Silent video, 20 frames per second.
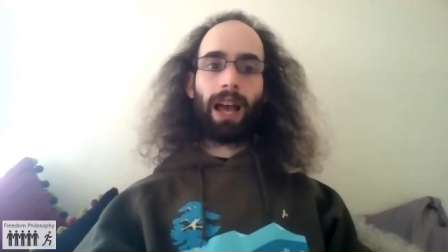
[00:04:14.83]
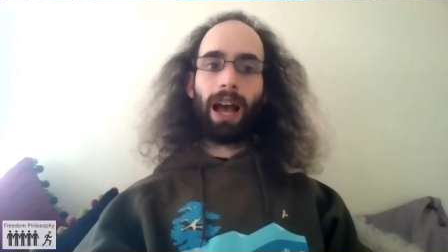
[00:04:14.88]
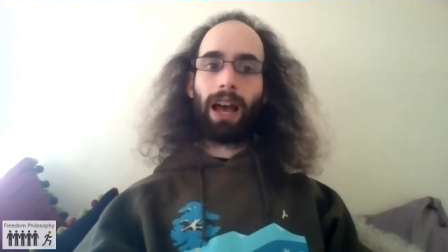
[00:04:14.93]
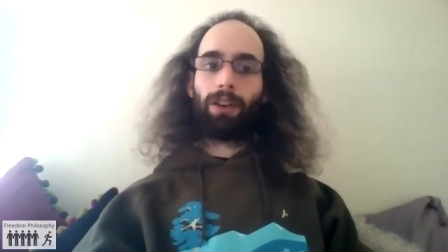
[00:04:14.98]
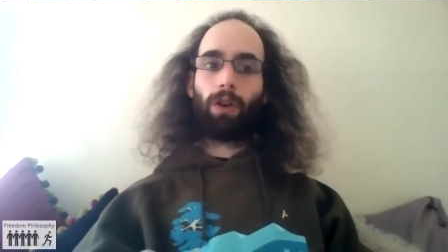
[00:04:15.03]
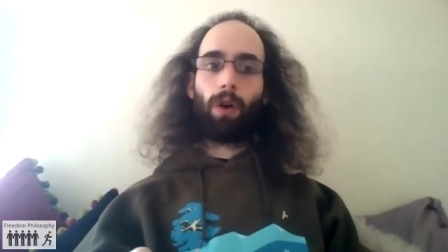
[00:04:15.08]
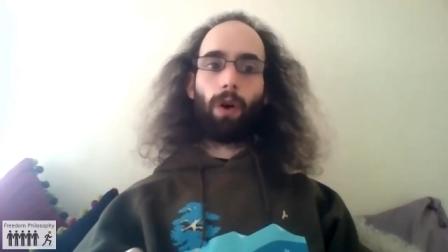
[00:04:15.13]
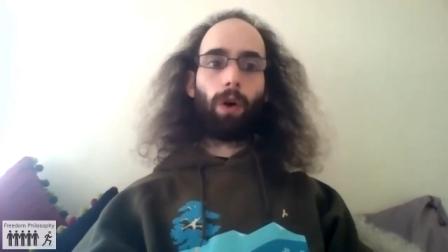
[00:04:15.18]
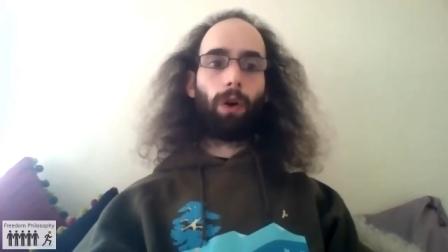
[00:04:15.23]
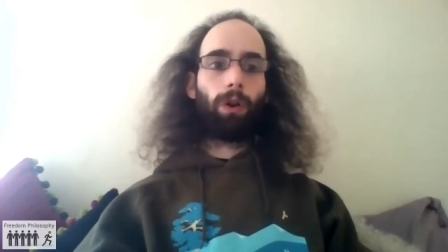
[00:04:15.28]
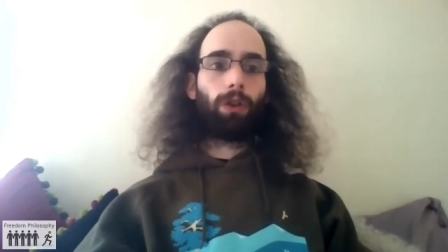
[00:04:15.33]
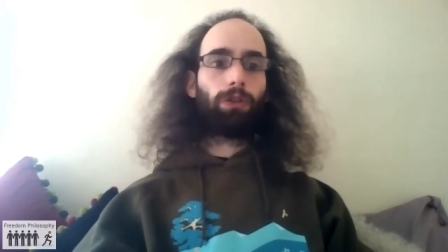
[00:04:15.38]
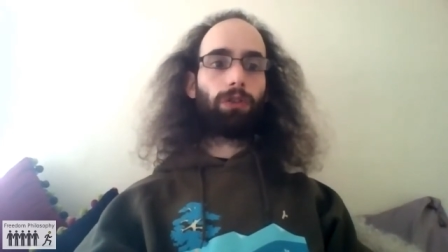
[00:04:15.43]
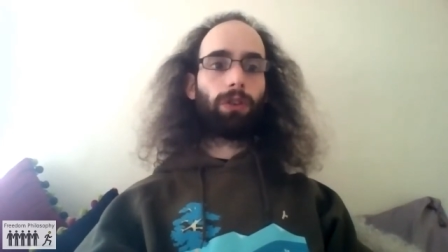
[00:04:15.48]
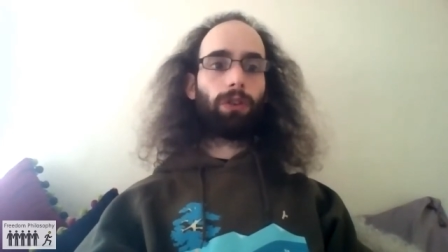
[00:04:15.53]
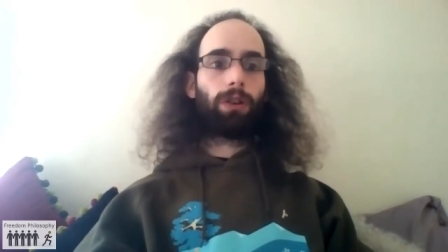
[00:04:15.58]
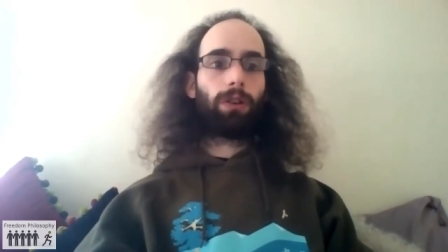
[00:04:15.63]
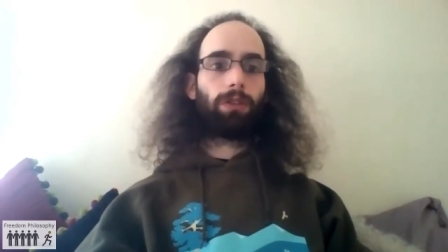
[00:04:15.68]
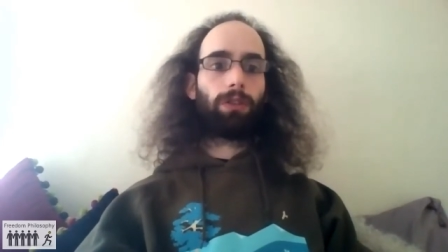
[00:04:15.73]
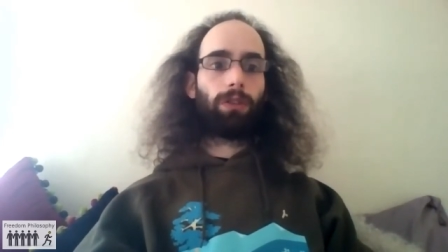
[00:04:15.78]
They had all
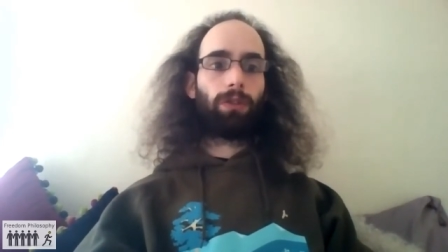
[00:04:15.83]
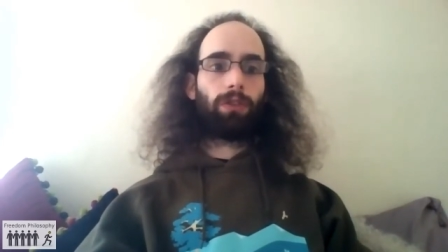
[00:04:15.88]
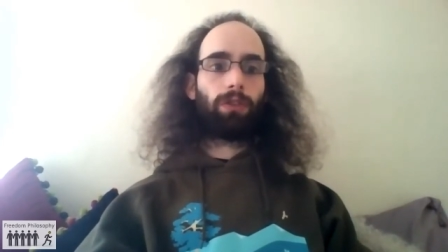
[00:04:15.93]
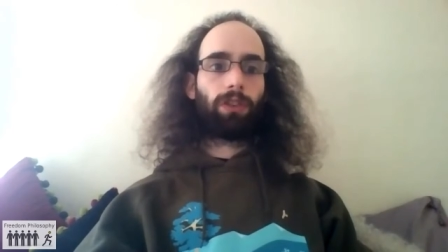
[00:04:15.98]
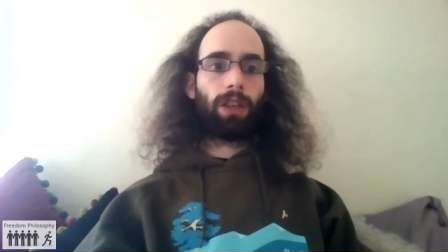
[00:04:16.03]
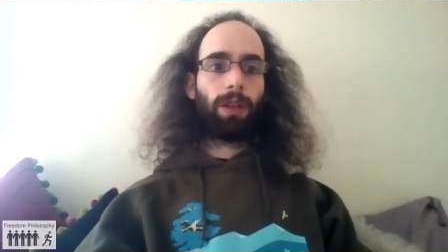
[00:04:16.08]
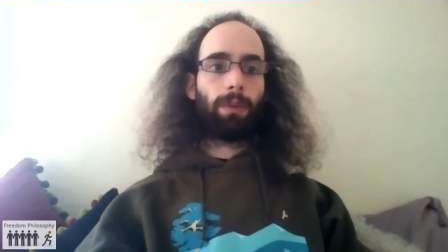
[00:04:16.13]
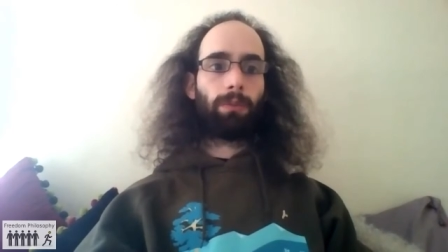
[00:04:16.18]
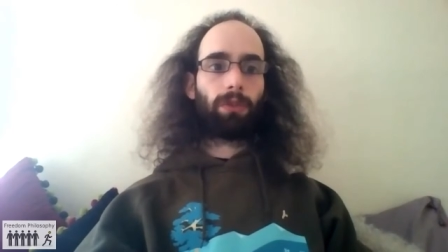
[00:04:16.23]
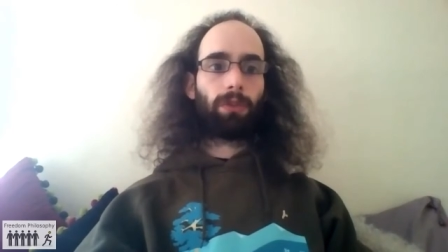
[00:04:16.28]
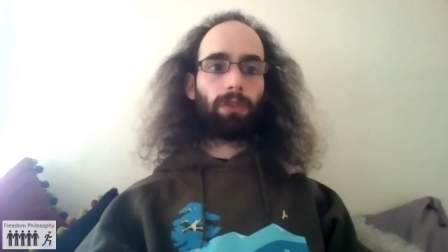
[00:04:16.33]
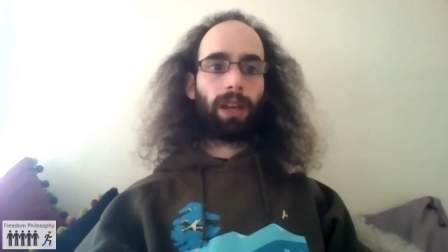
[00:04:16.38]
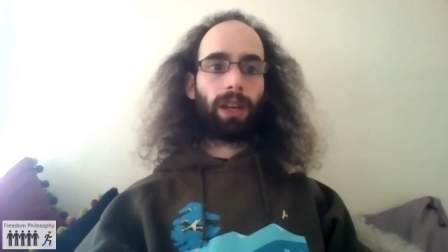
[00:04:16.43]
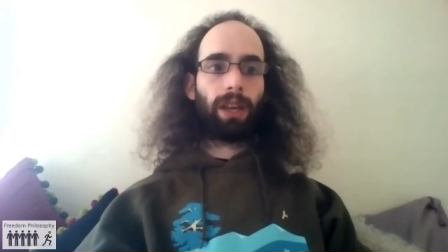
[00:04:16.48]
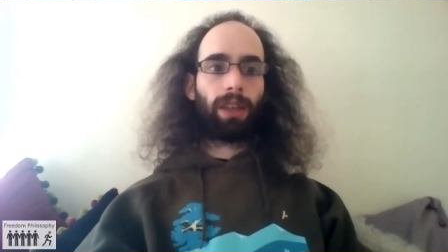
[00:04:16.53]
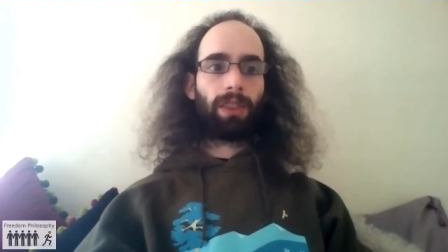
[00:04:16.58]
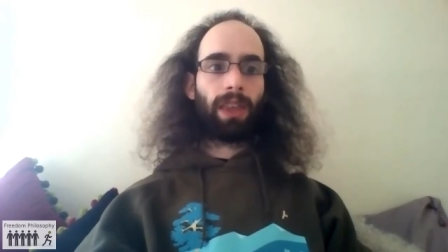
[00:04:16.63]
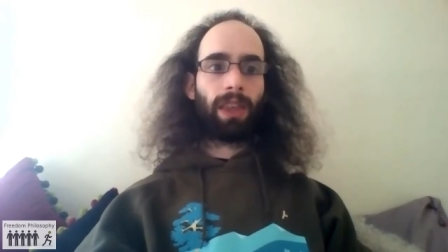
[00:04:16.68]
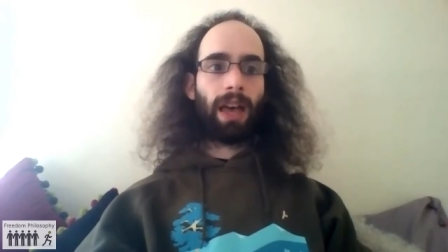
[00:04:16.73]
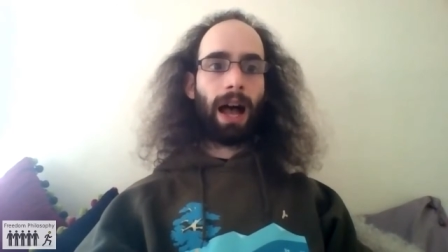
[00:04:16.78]
sorts of schemes
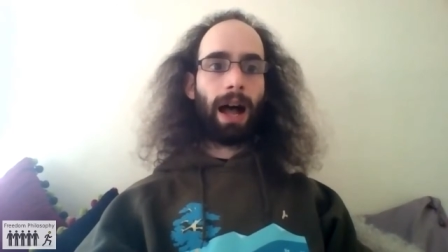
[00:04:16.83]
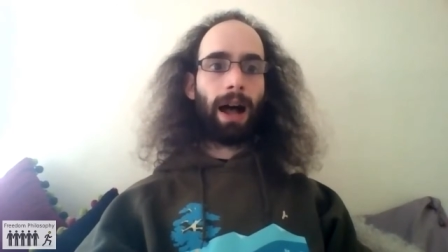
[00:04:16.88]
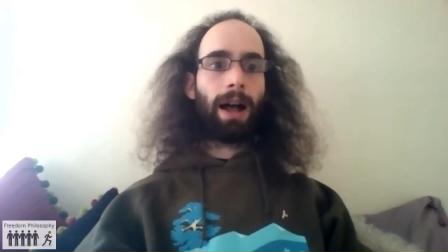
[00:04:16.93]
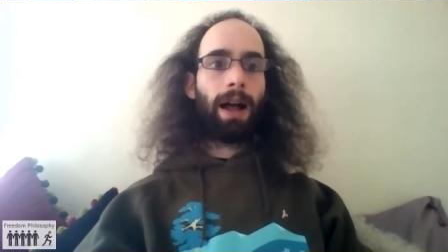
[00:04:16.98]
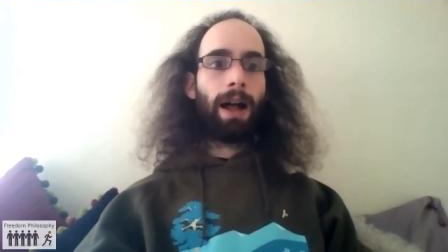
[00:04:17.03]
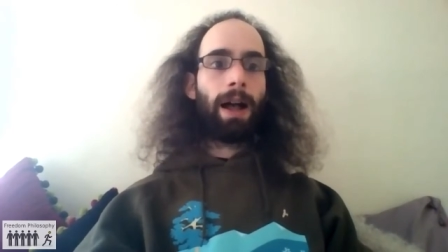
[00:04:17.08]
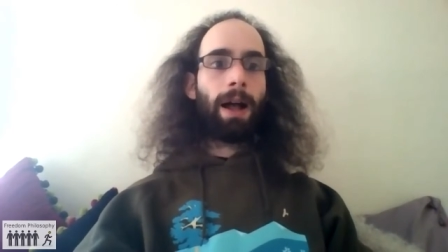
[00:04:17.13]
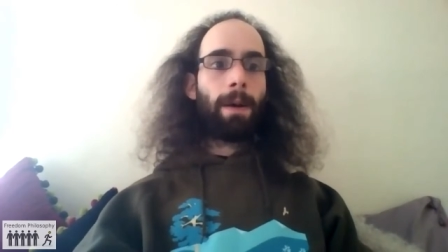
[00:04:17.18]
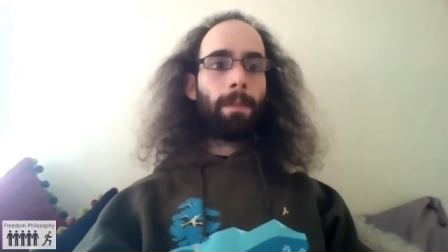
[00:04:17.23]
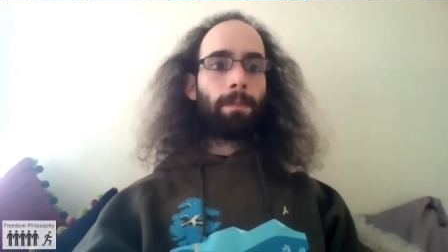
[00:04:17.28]
like that.